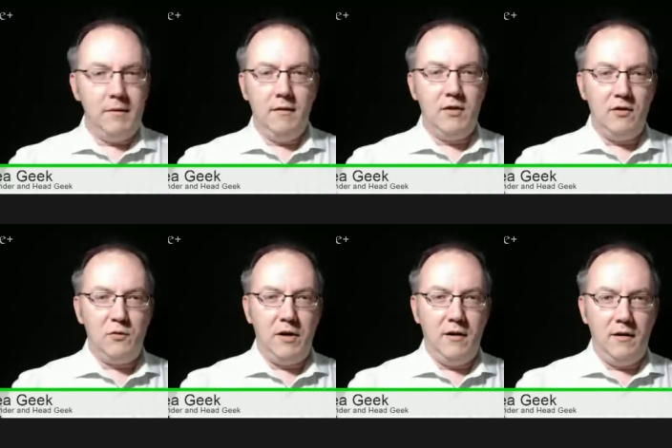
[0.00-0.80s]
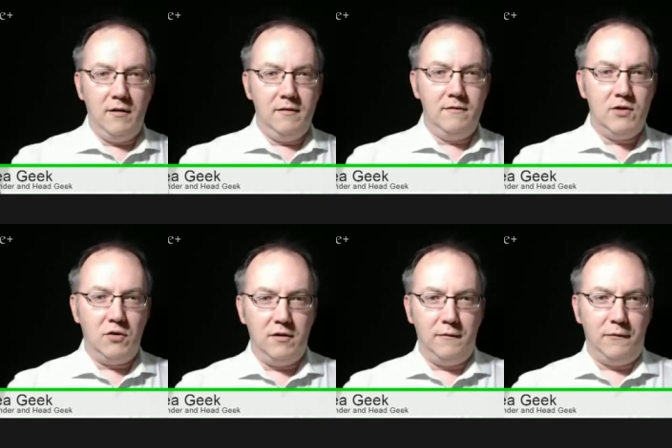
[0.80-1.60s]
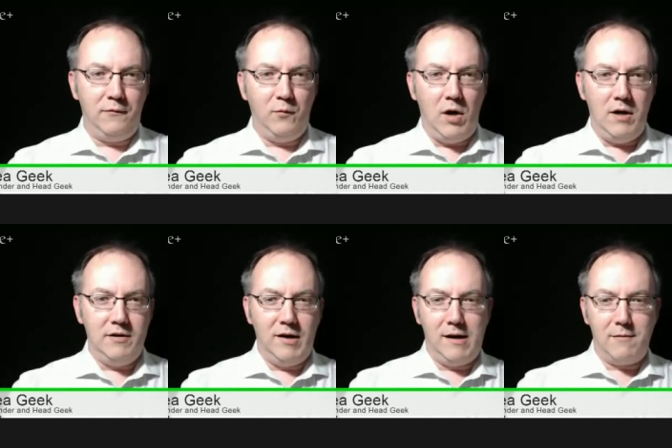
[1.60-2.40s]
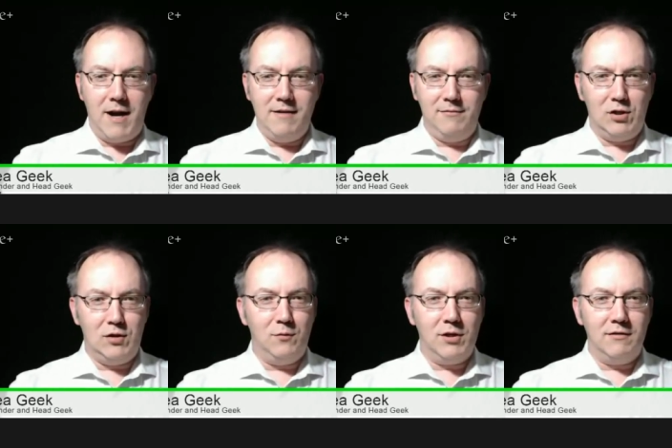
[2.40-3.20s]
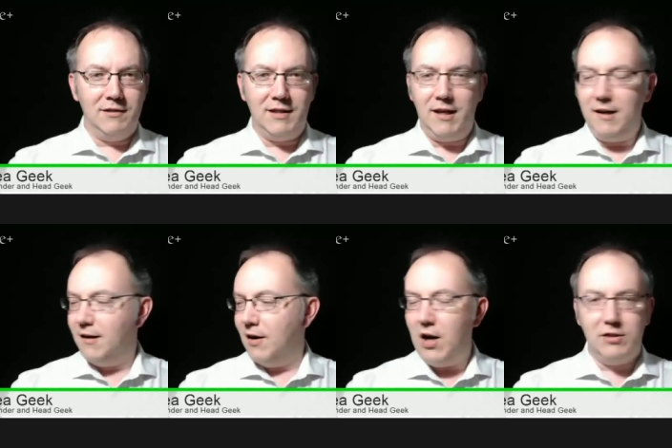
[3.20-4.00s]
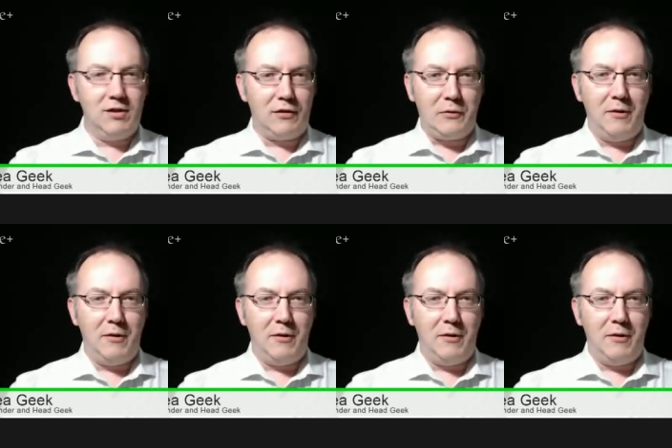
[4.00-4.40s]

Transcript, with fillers: Since we're sort of wandering around the world here, I'll just